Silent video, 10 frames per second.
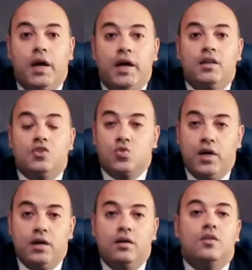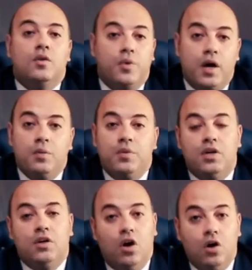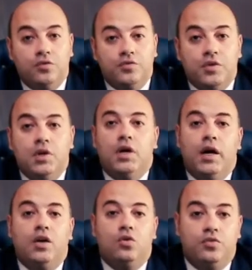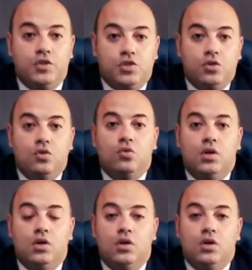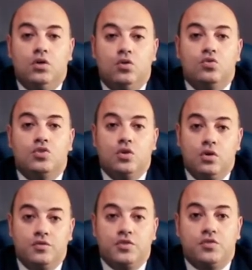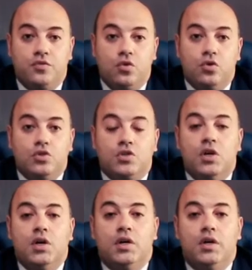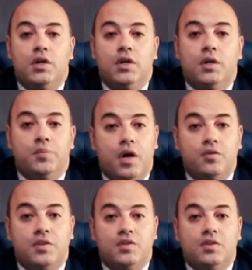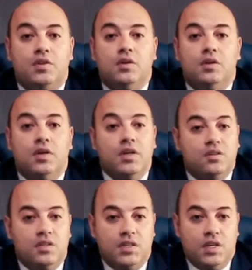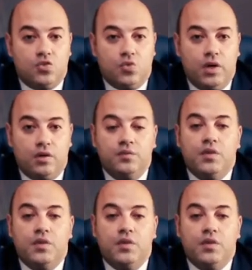and as well the bribery of an official who serves for a private entity as well.